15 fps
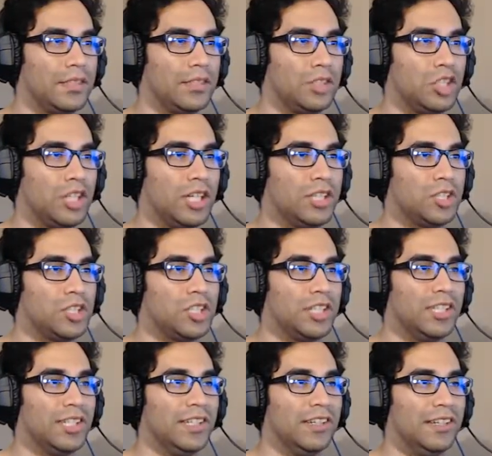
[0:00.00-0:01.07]
Shush,
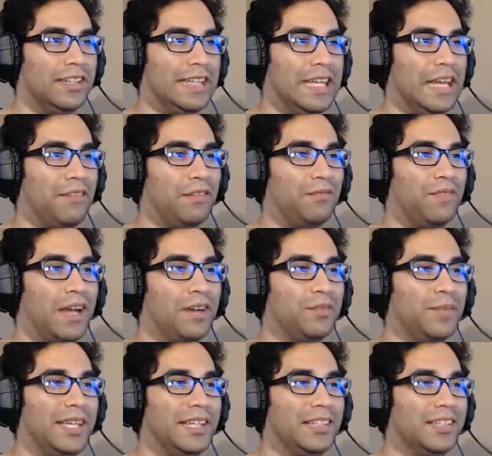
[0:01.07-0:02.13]
they haven't found me.